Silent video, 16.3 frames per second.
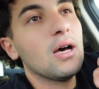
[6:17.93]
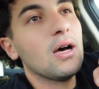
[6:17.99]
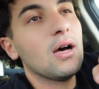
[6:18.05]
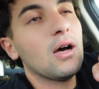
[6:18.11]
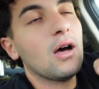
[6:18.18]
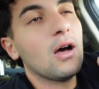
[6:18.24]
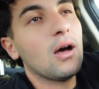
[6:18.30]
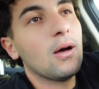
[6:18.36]

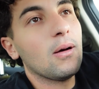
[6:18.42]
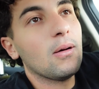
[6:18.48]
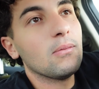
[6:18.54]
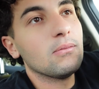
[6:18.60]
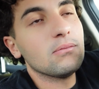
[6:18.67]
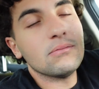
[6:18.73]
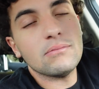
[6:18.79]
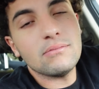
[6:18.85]

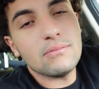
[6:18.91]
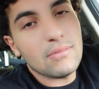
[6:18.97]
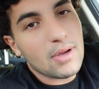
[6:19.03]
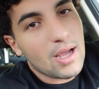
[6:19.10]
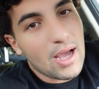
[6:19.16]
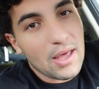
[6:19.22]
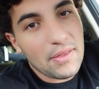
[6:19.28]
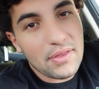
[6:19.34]

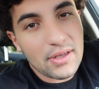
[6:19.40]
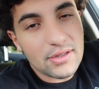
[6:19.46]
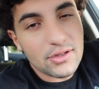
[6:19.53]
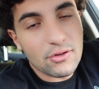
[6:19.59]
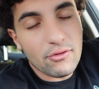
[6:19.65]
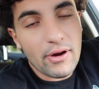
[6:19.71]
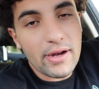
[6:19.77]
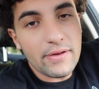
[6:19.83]
I think it's
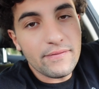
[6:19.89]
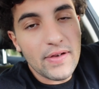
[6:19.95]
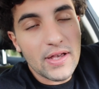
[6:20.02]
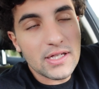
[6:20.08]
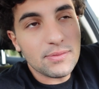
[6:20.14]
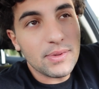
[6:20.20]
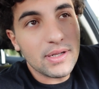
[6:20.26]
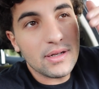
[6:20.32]
a great
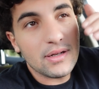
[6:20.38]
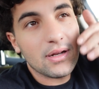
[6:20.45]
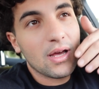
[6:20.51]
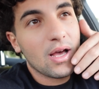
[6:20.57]
investment.